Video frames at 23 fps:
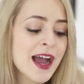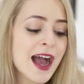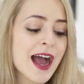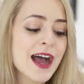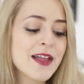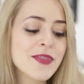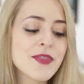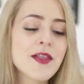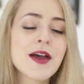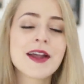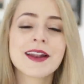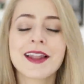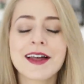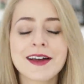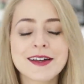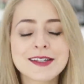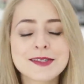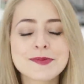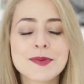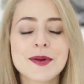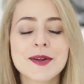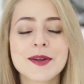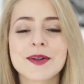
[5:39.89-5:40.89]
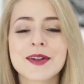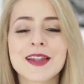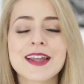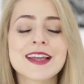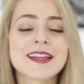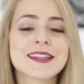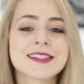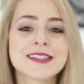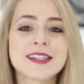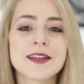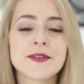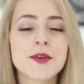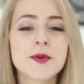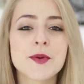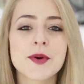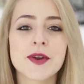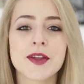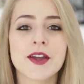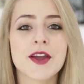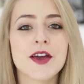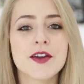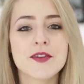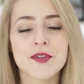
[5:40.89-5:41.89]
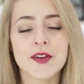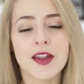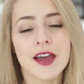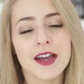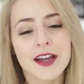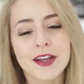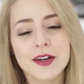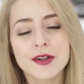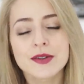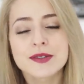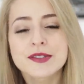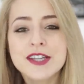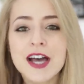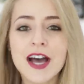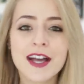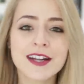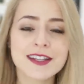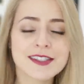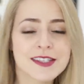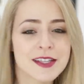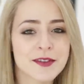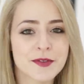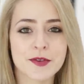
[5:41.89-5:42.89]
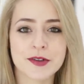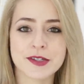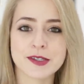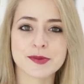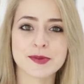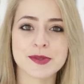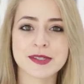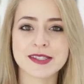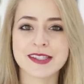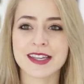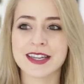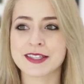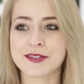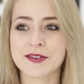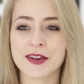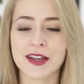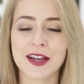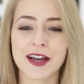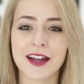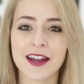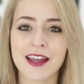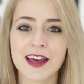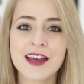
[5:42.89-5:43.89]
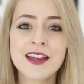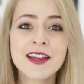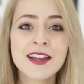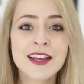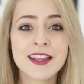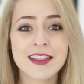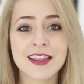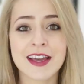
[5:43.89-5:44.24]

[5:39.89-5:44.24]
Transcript: And then last but not least, if you want to go for like an alternative Christmas glittery colour